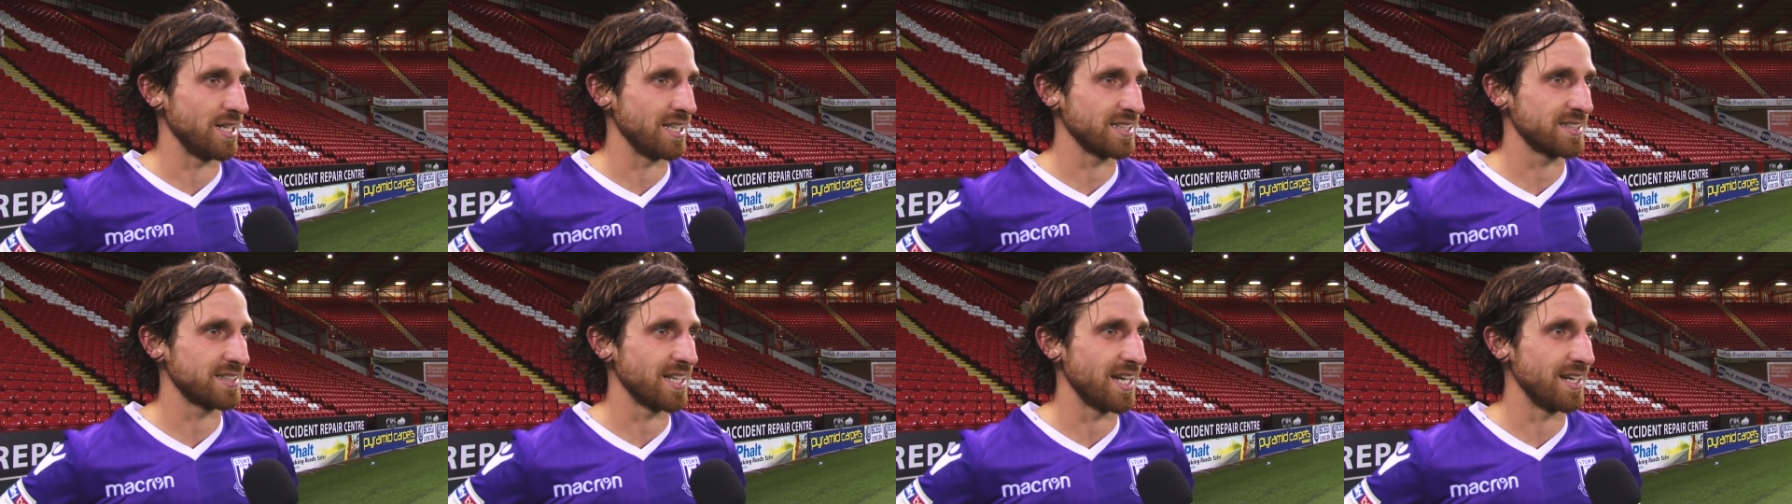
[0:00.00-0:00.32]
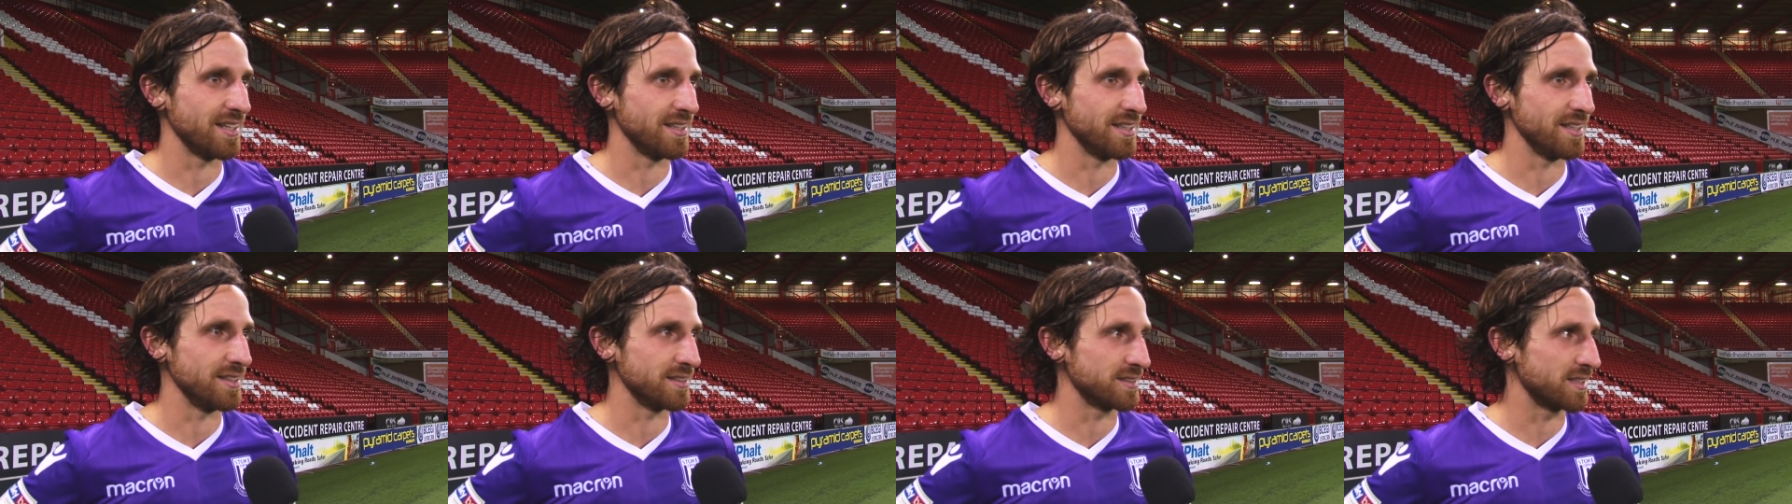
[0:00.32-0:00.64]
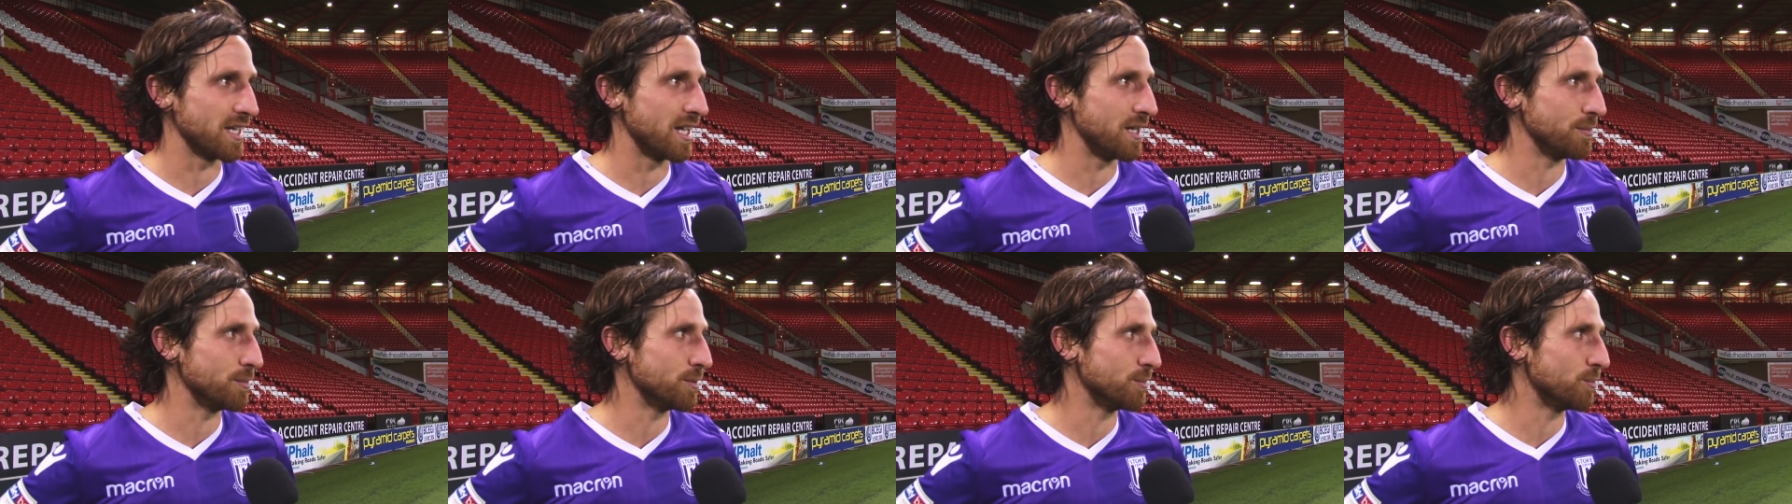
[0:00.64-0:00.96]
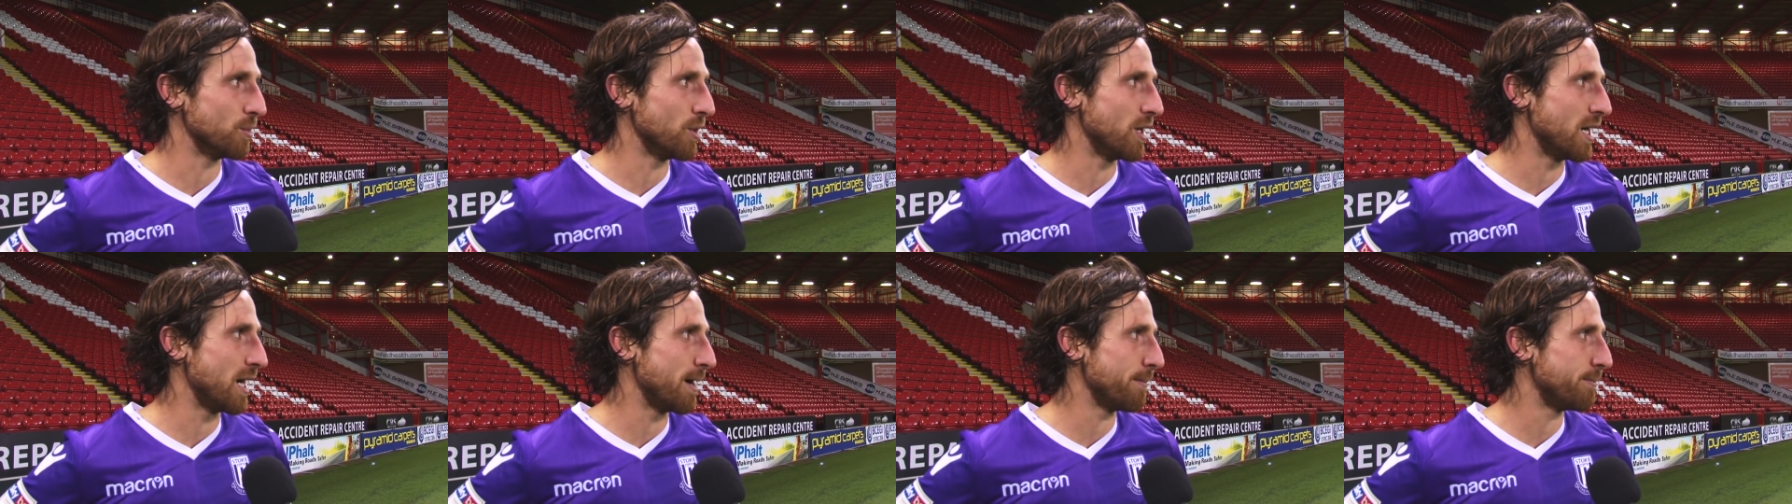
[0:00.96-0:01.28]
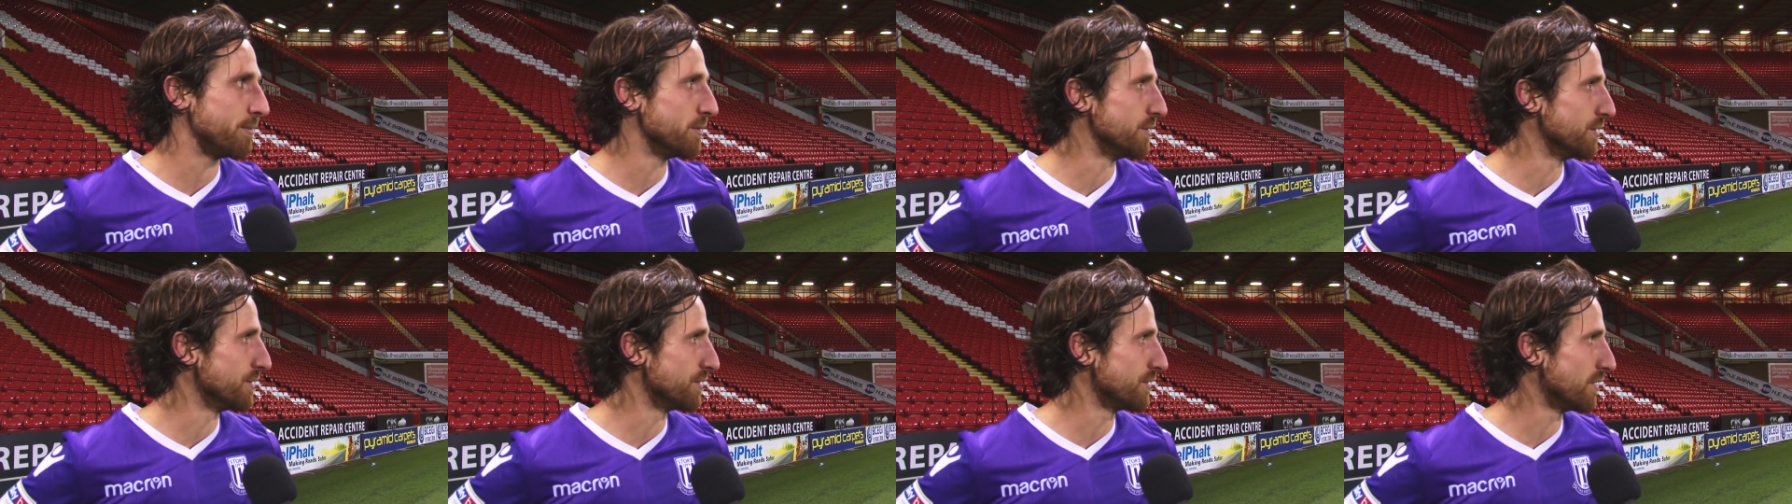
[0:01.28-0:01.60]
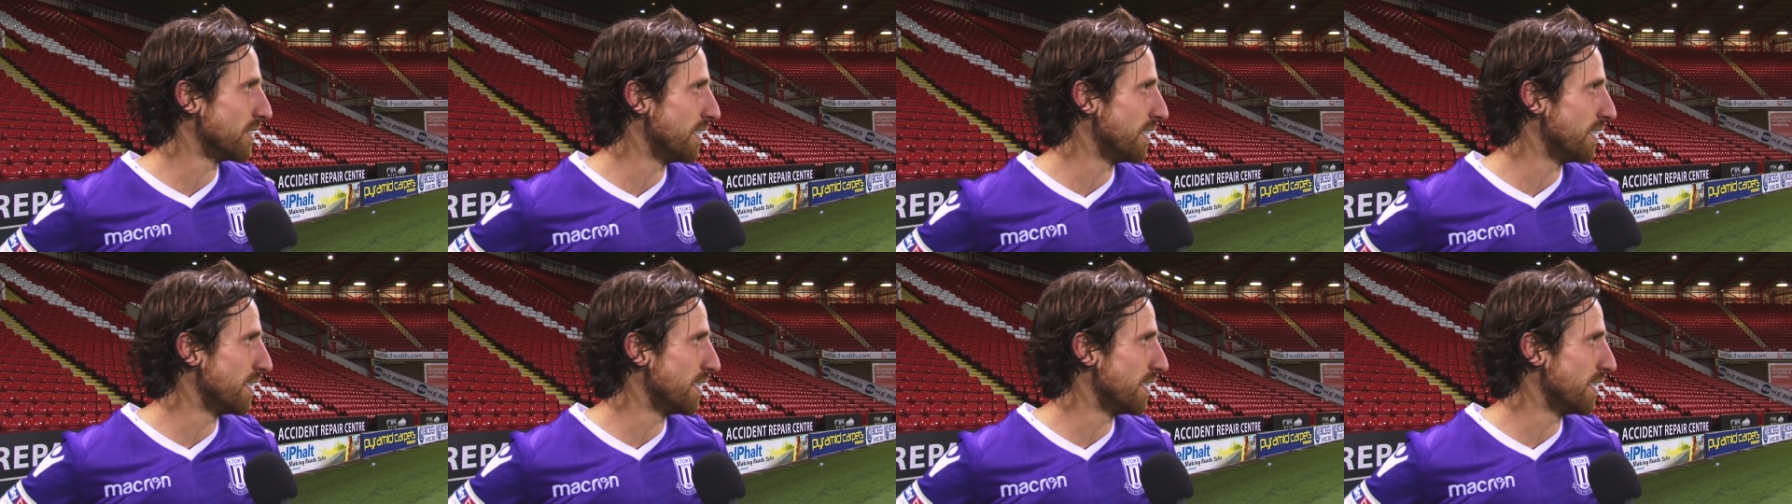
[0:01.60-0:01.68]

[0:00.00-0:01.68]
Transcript: last Saturday's game and what happened.